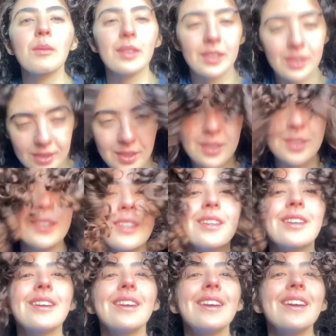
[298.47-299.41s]
because it's
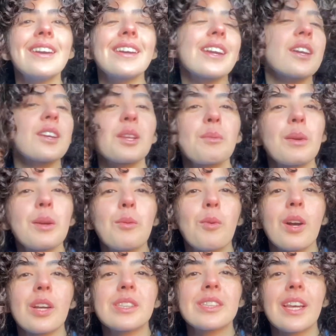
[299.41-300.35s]
gonna be
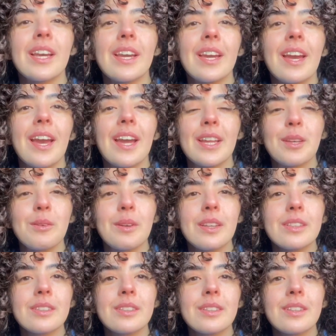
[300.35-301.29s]
wash day
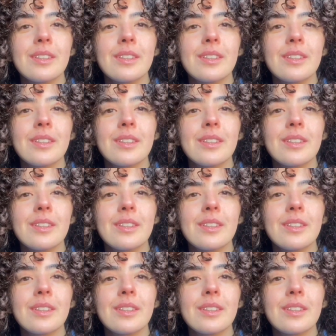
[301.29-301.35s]
anyways.